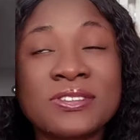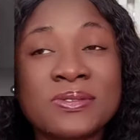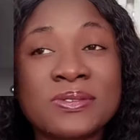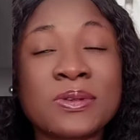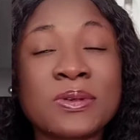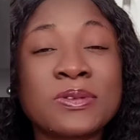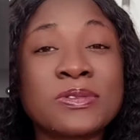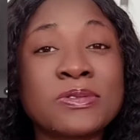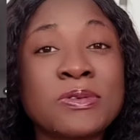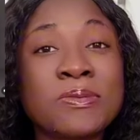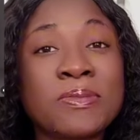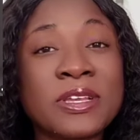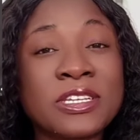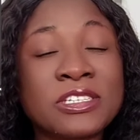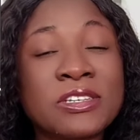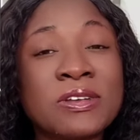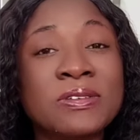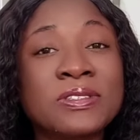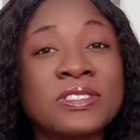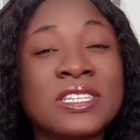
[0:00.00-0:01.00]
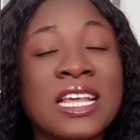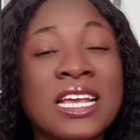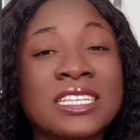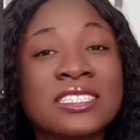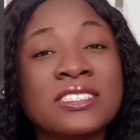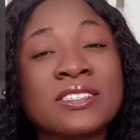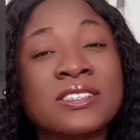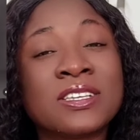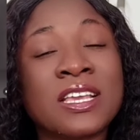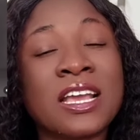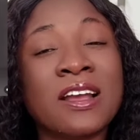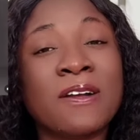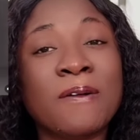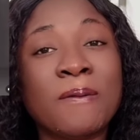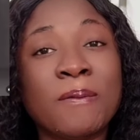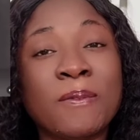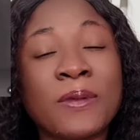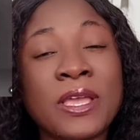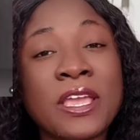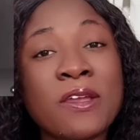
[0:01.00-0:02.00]
Juice also mentioned that
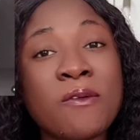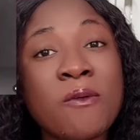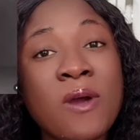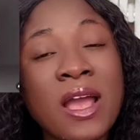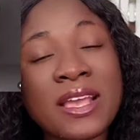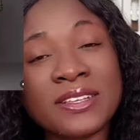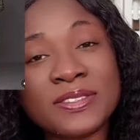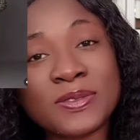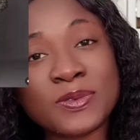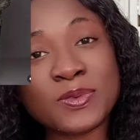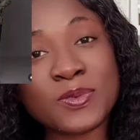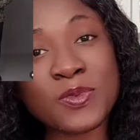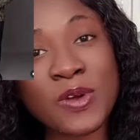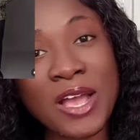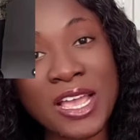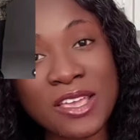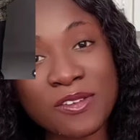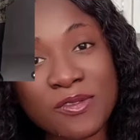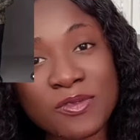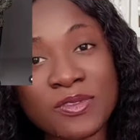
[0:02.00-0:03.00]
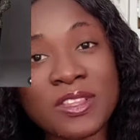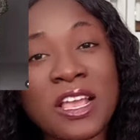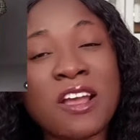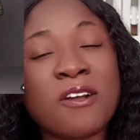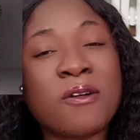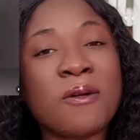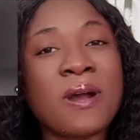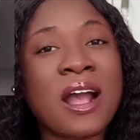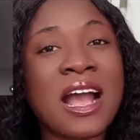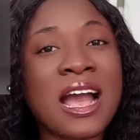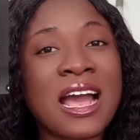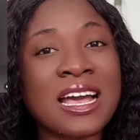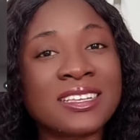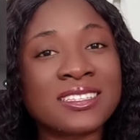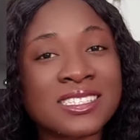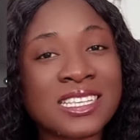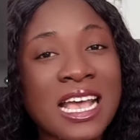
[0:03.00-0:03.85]
AY's wife now has